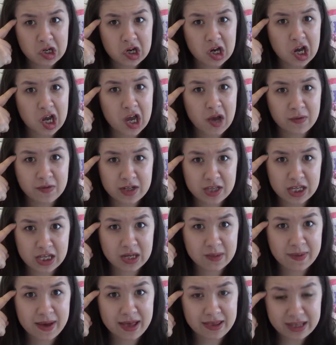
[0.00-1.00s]
I have to think
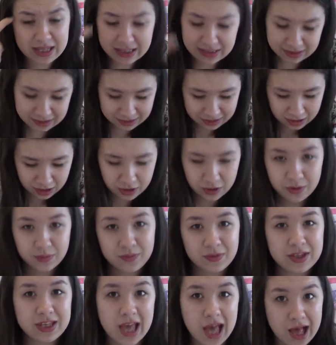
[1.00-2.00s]
about this? So
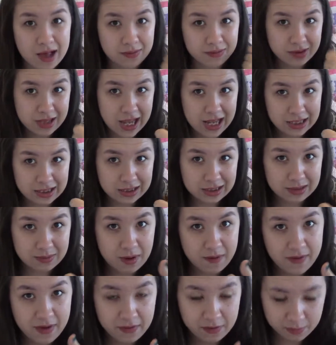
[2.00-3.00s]
yeah, that's my
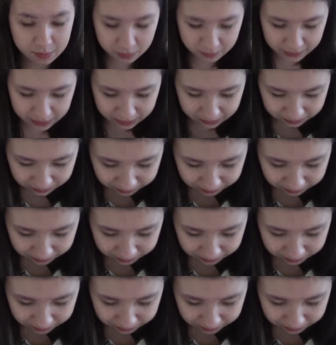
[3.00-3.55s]
favourite movie.